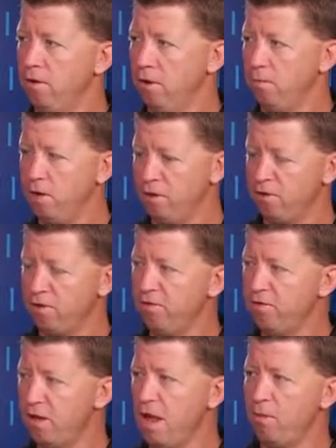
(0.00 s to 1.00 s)
and we had to trace
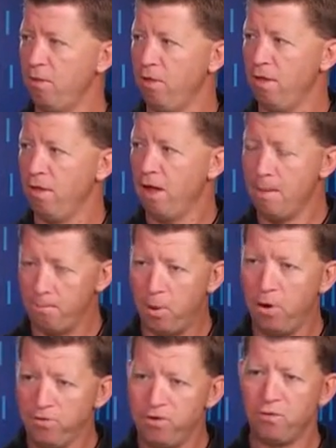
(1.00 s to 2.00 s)
the cable and
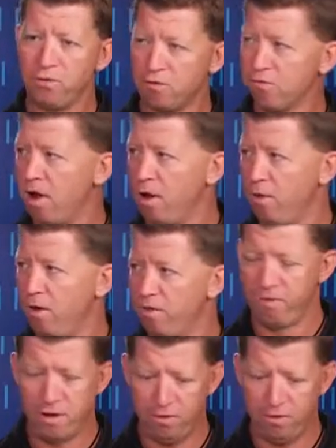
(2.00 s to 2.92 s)
punch out the drywall to